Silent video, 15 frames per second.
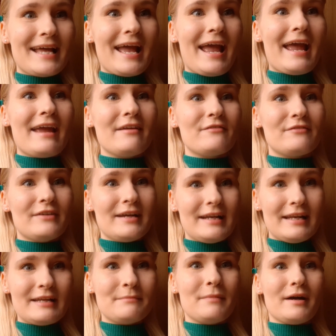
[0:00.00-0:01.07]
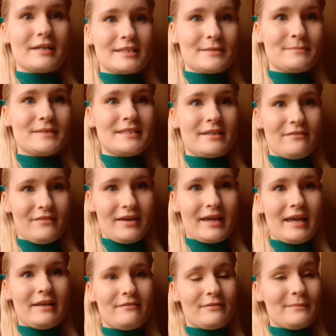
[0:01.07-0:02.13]
a really box specific
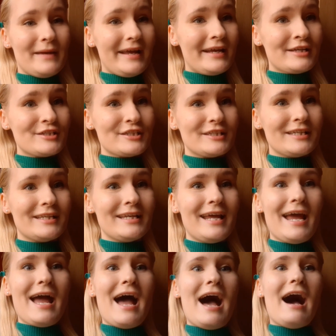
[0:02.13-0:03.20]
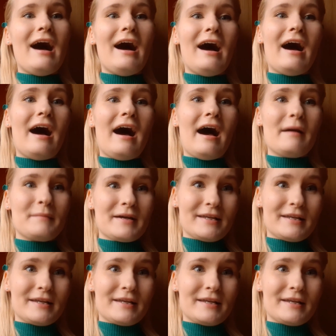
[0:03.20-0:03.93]
information, I'm gonna